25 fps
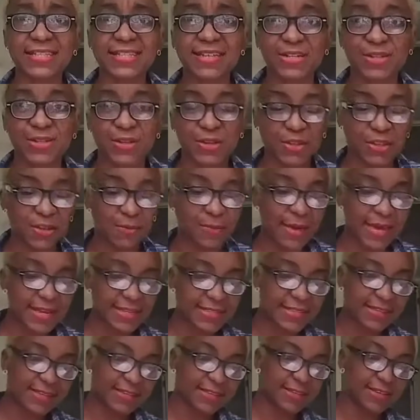touching on the
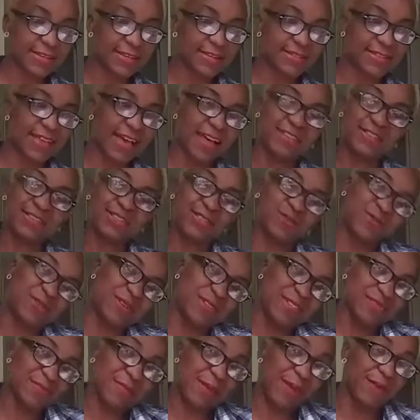basics because I just
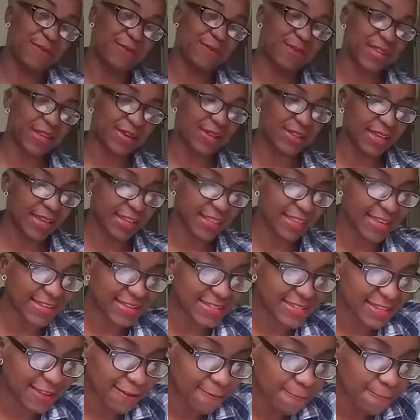wanted to make a video like this.